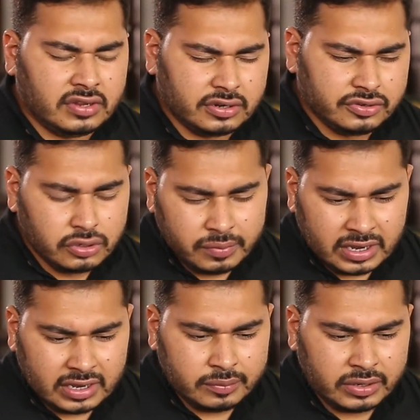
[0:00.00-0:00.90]
a human
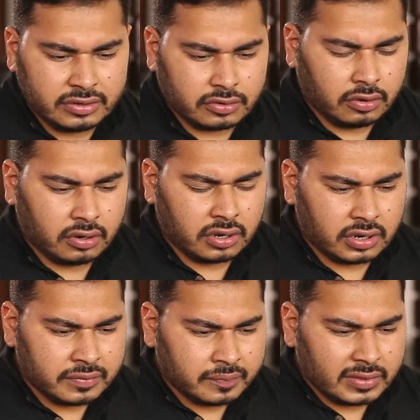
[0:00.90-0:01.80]
element,
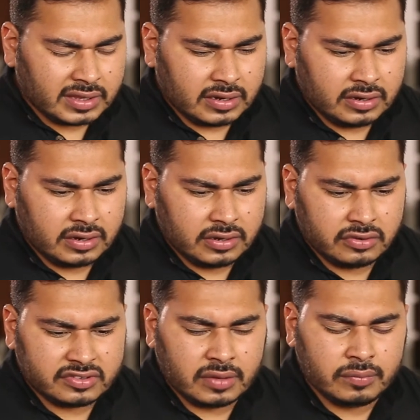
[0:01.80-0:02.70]
or you
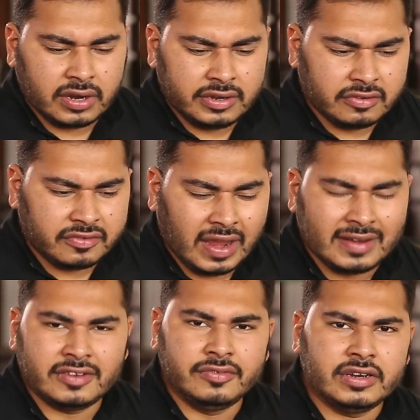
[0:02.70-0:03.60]
know, some kind of
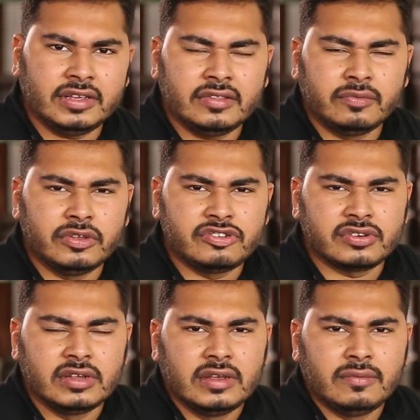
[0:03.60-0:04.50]
activity which
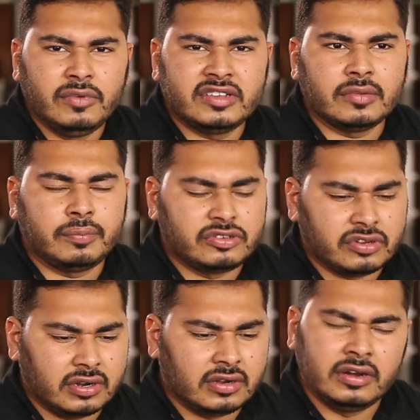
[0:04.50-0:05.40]
makes the
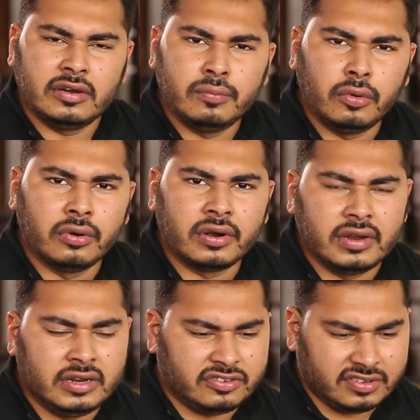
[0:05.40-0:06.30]
picture a little more
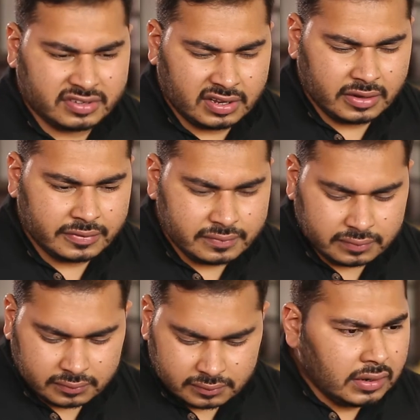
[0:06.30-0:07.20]
interesting.
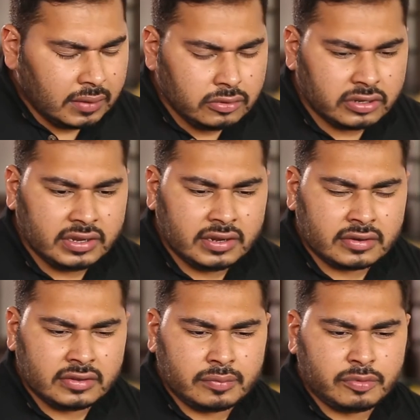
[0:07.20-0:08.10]
I'm looking at
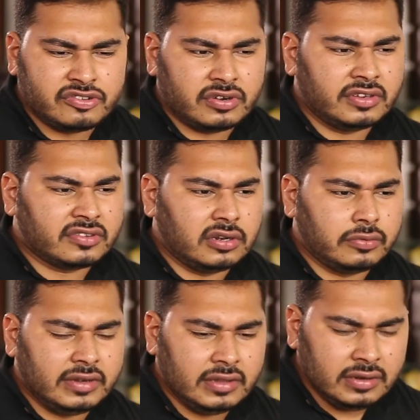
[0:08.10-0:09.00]
another picture. It's called
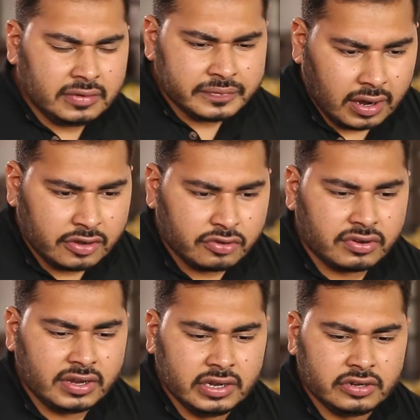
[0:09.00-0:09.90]
Dwindle. I
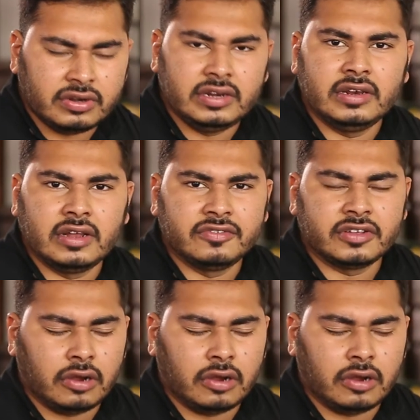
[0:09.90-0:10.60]
really love the